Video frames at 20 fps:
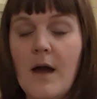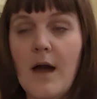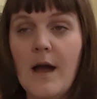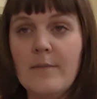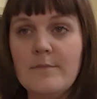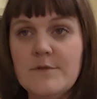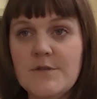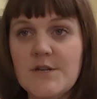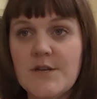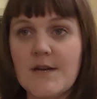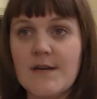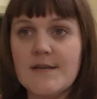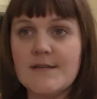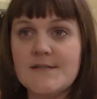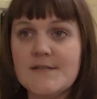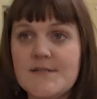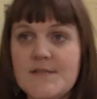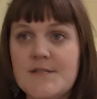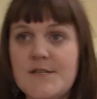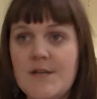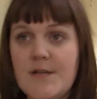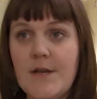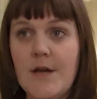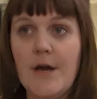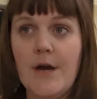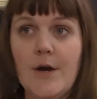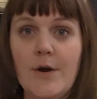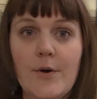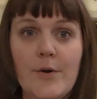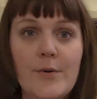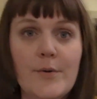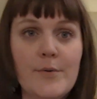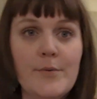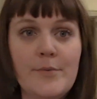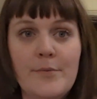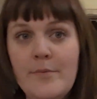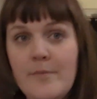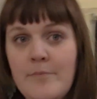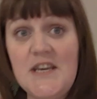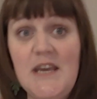I'm just,
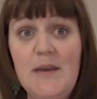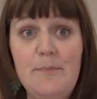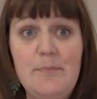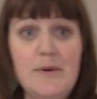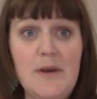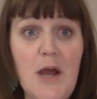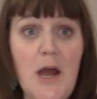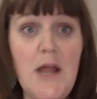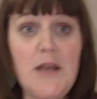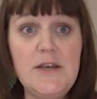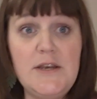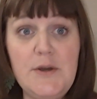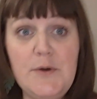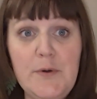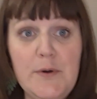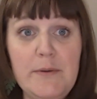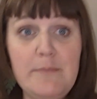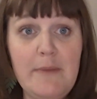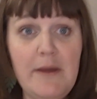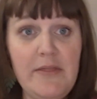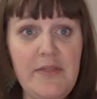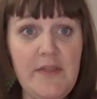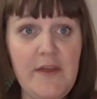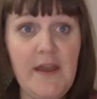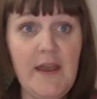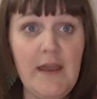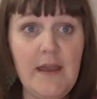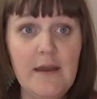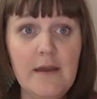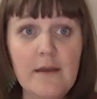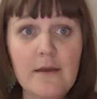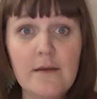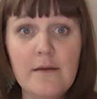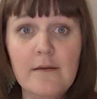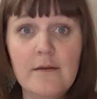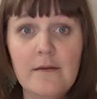keeping on doing my thing.